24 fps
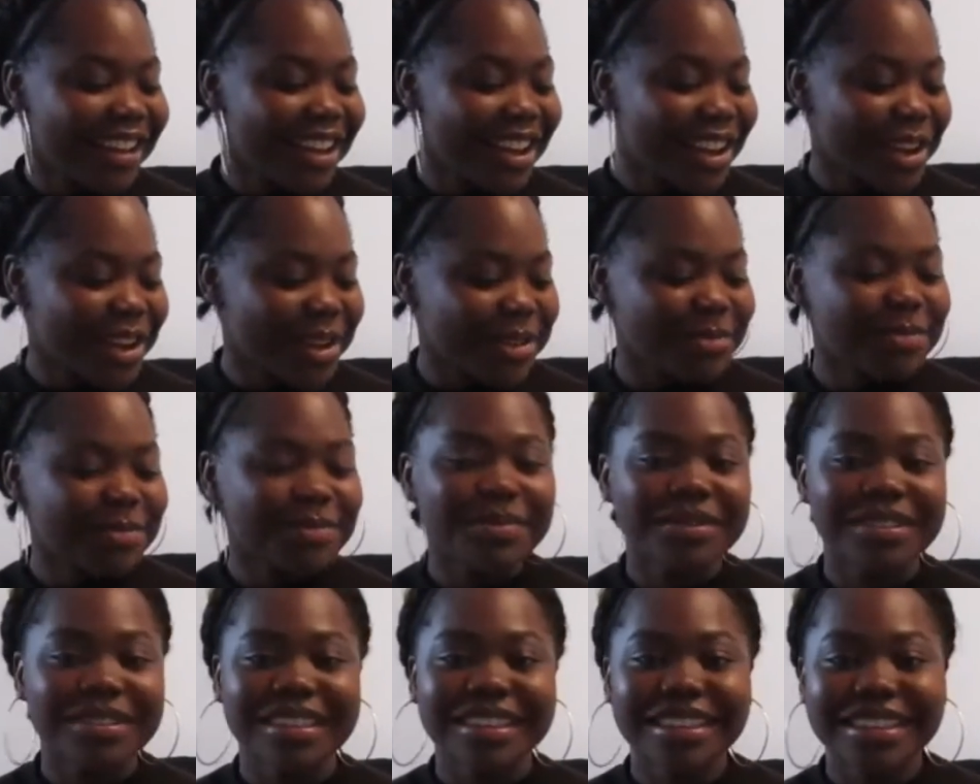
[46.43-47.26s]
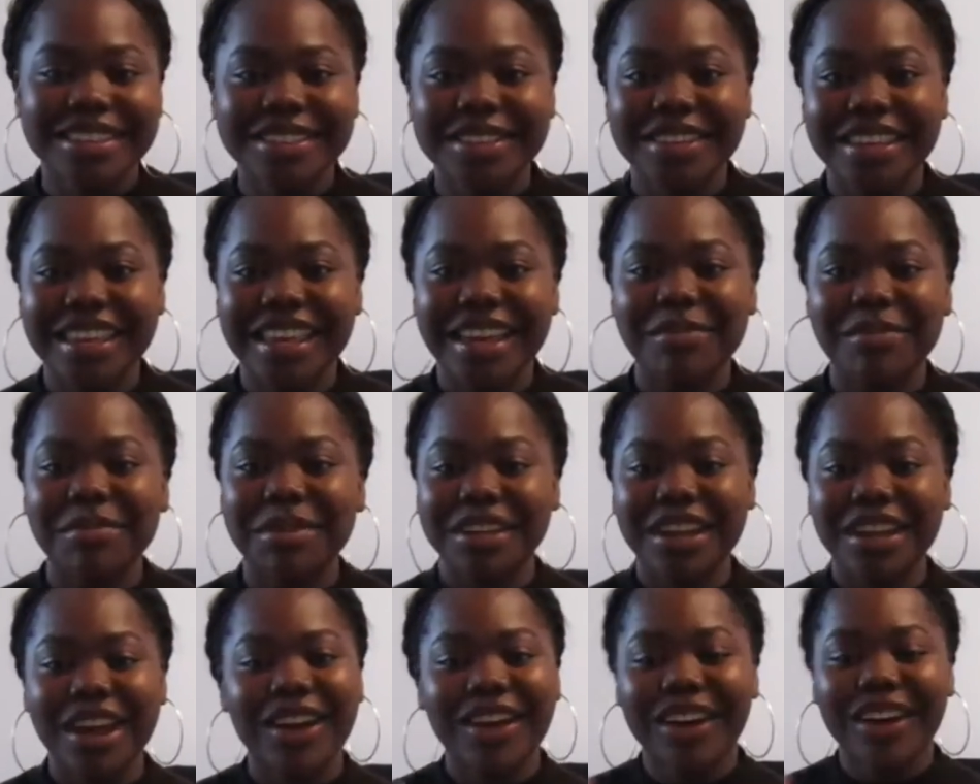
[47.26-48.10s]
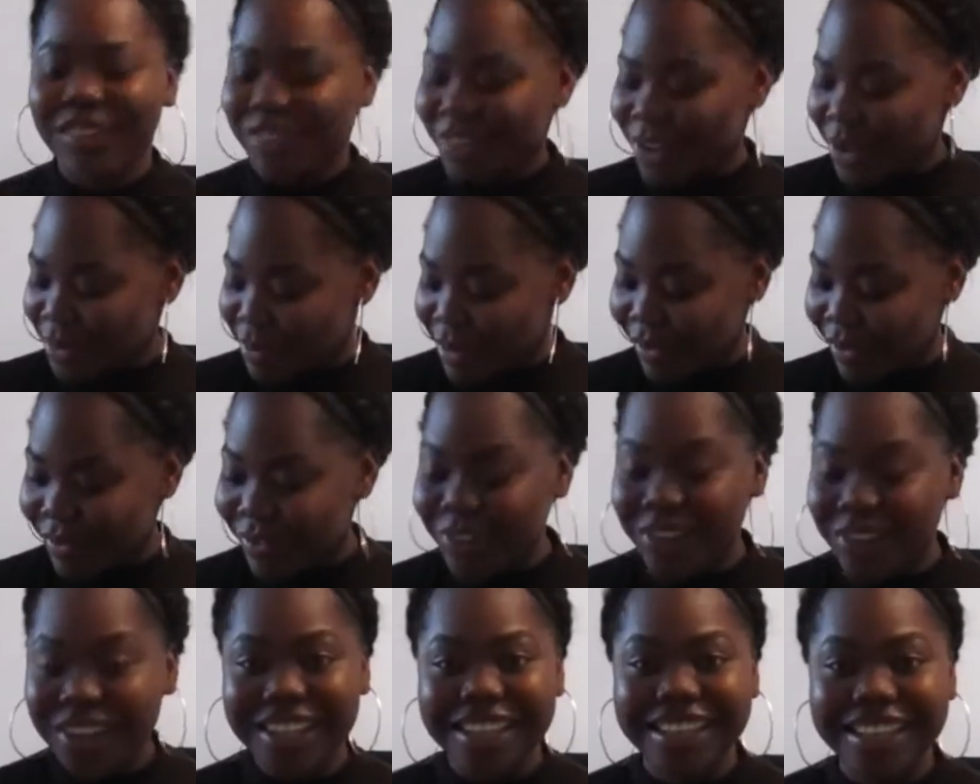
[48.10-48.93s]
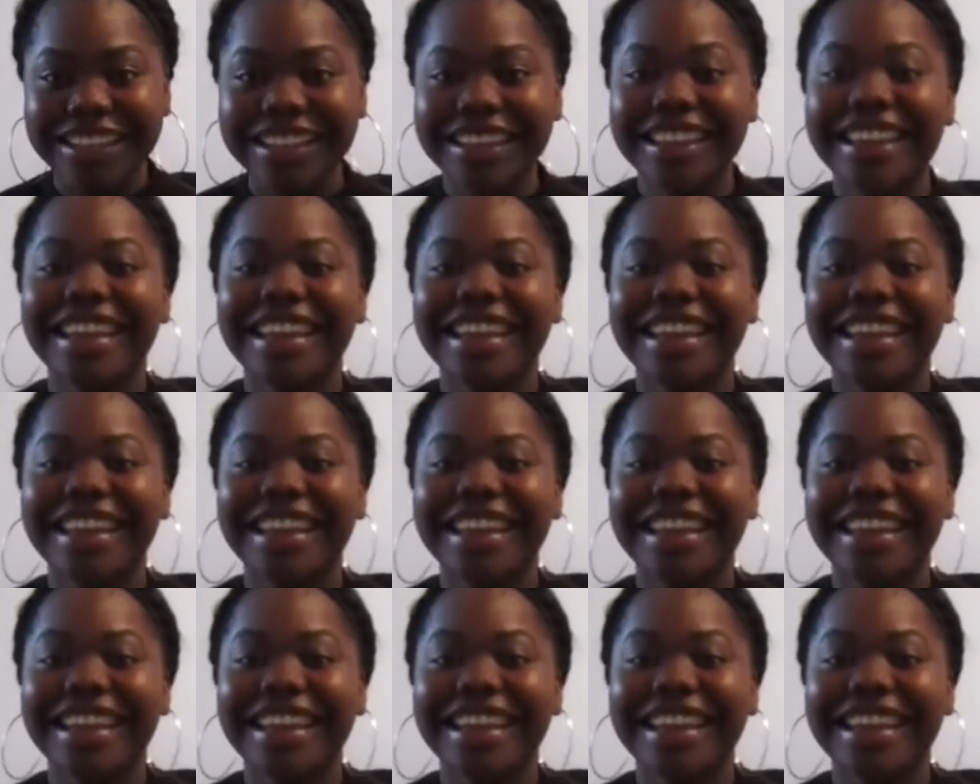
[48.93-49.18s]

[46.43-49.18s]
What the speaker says: So yeah, but now I've got my phone